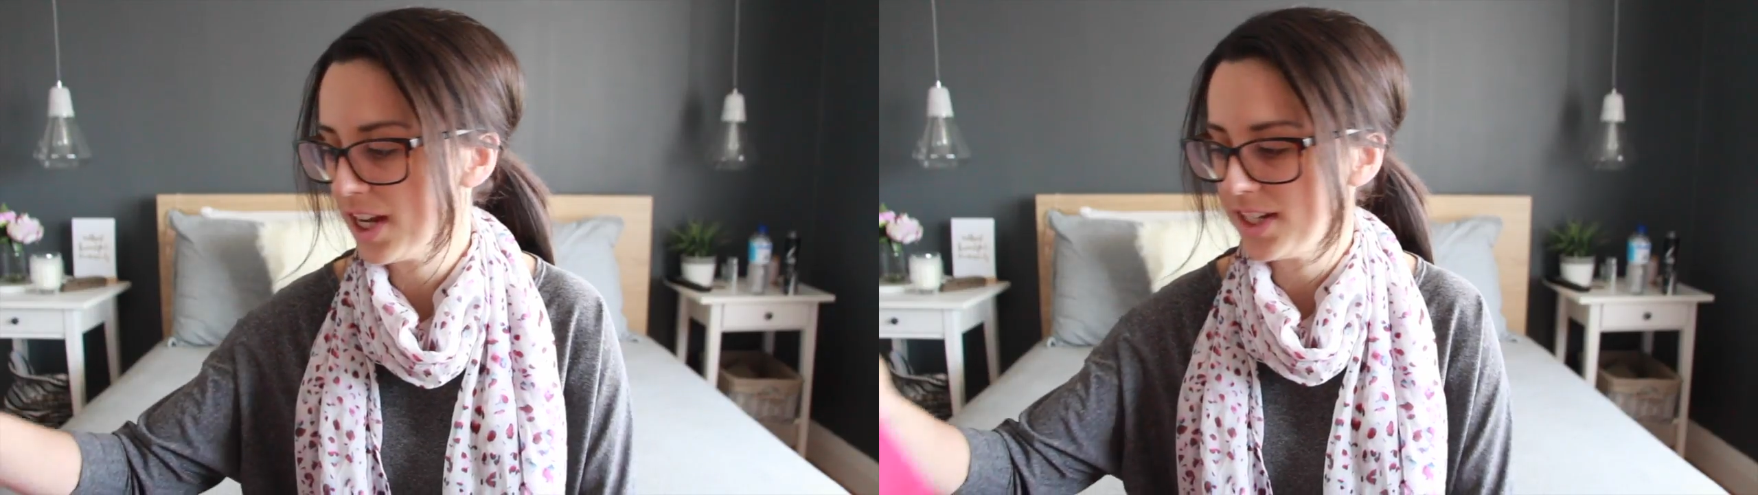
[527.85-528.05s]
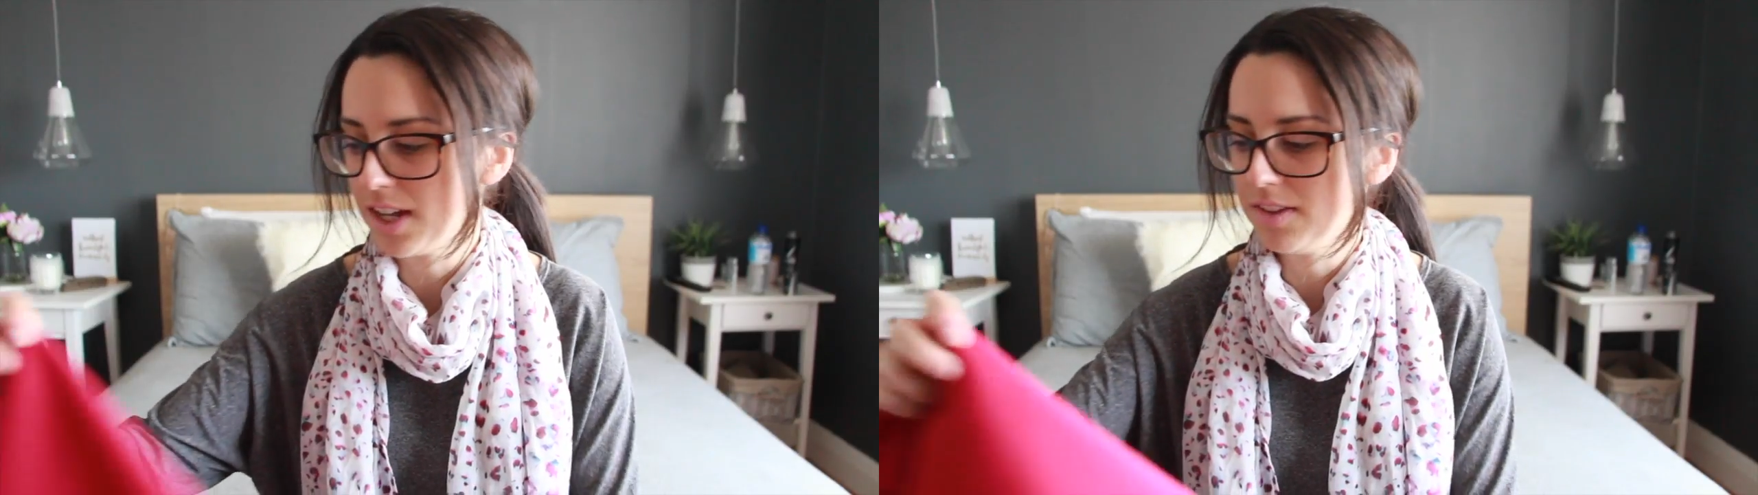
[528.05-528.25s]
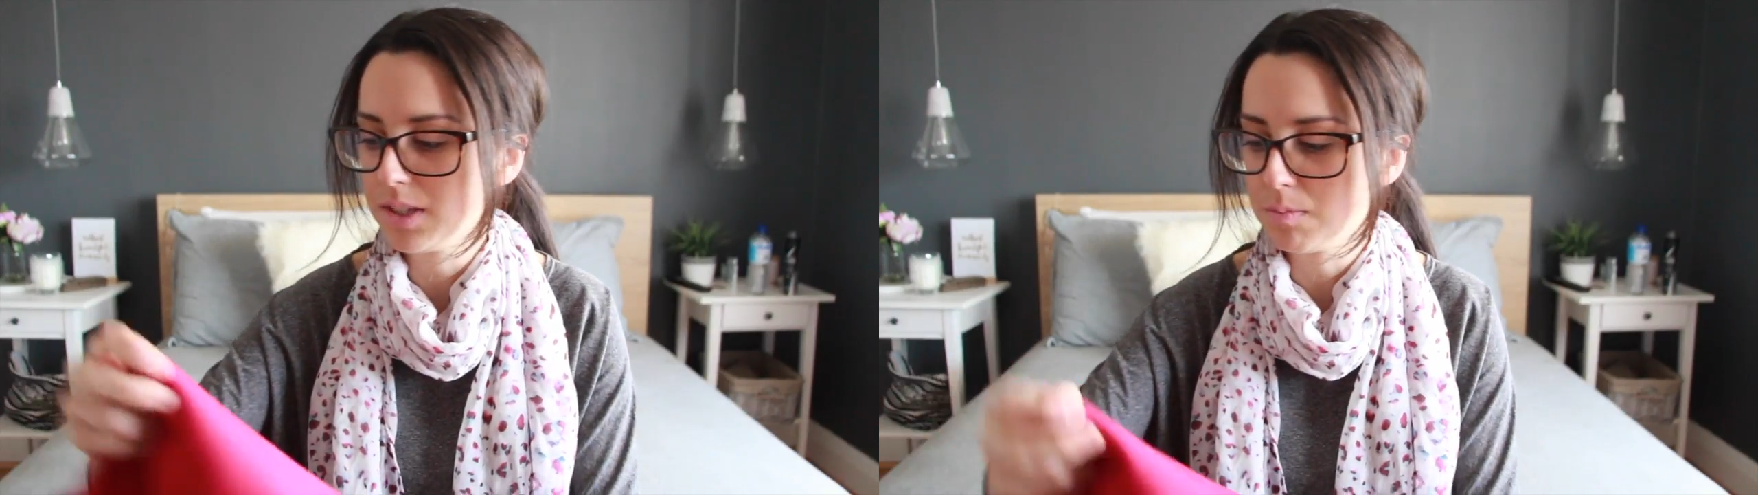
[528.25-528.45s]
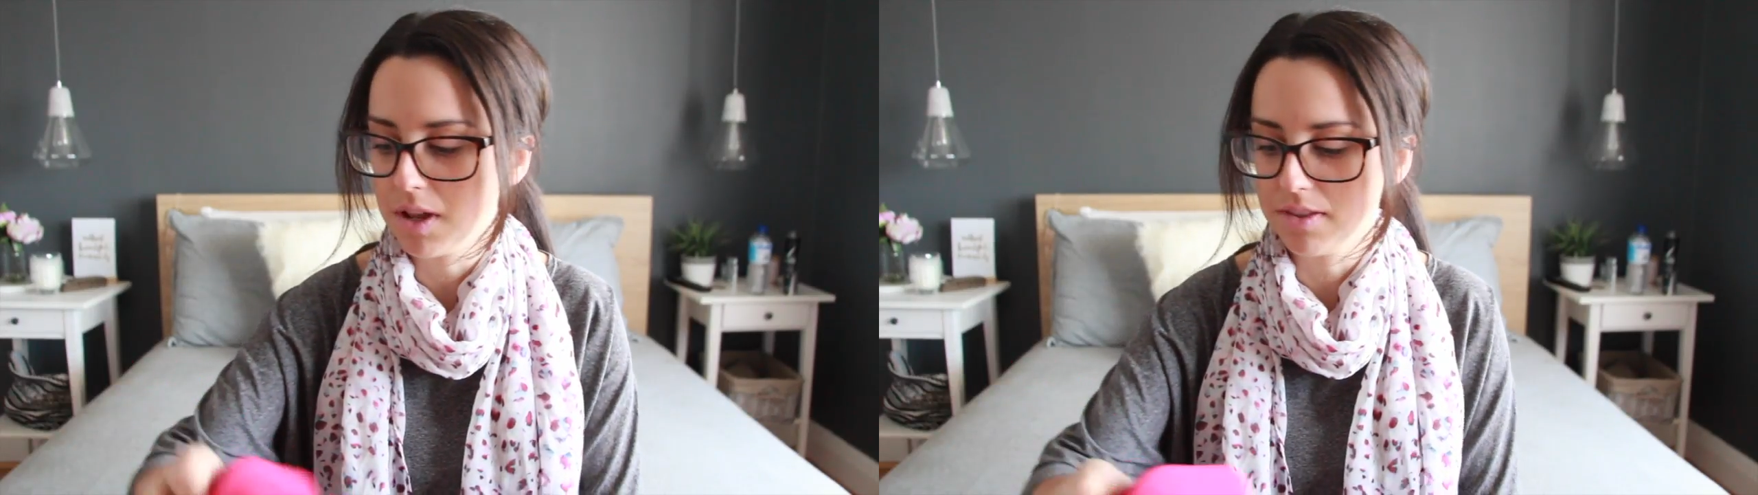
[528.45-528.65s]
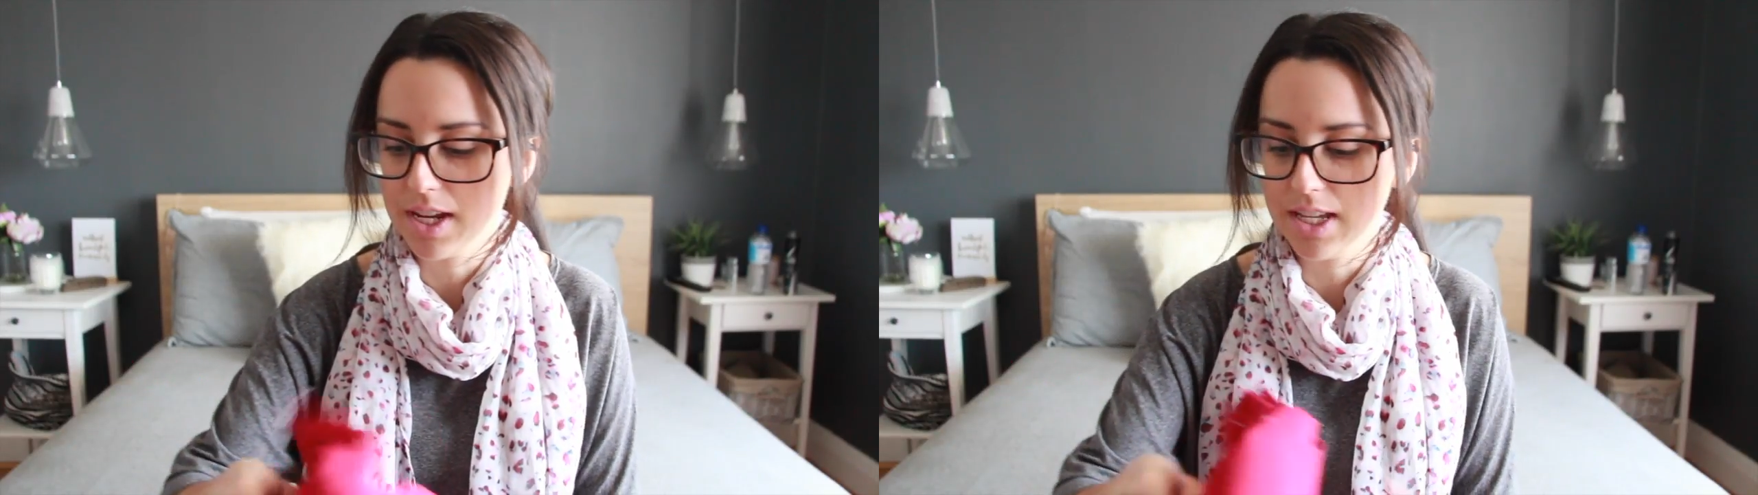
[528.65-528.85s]
get done this
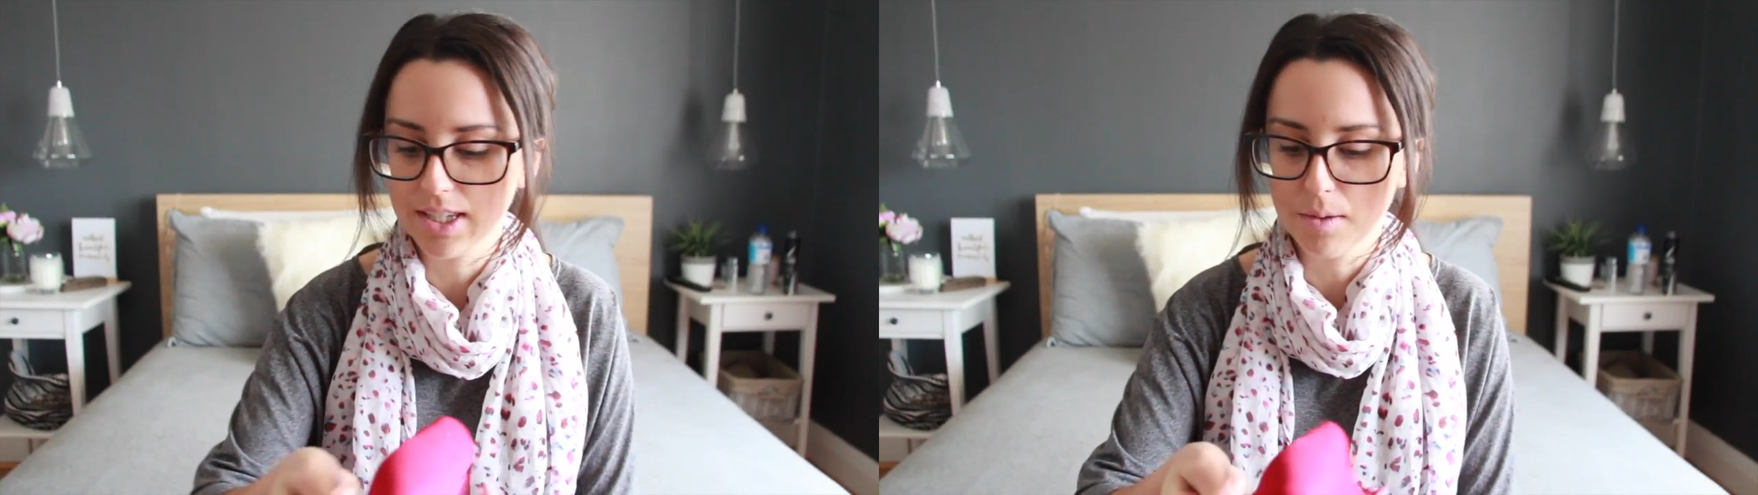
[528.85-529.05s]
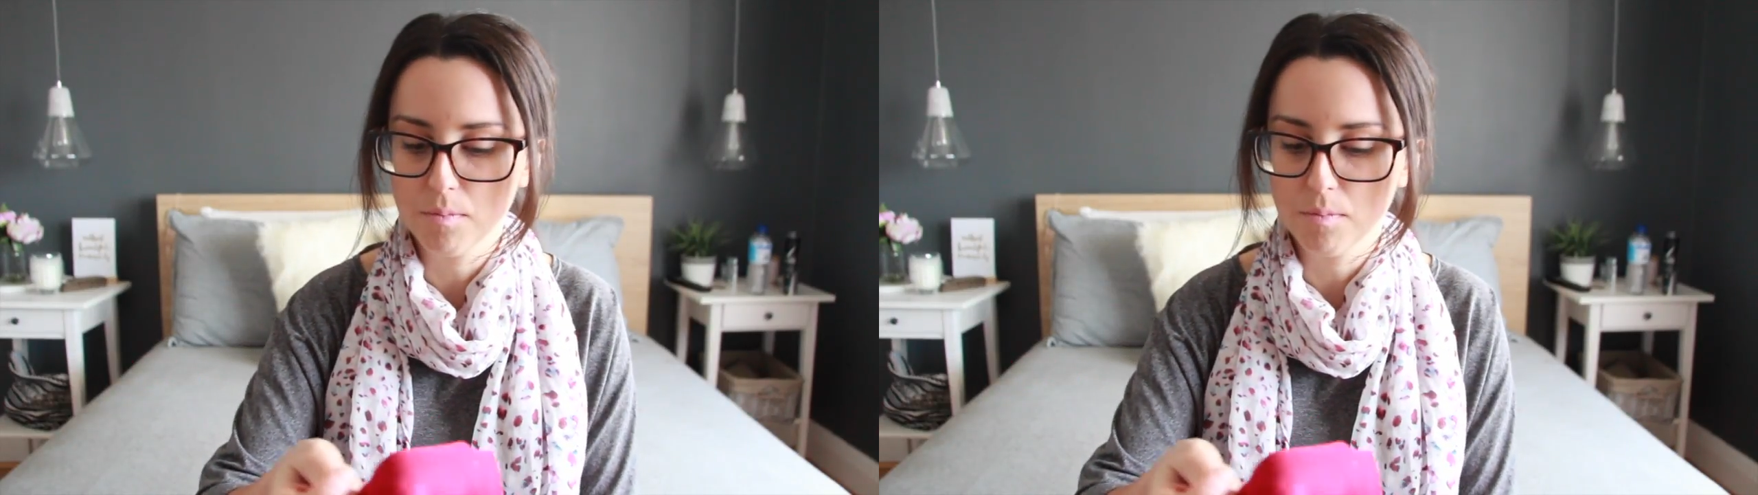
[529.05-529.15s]
month is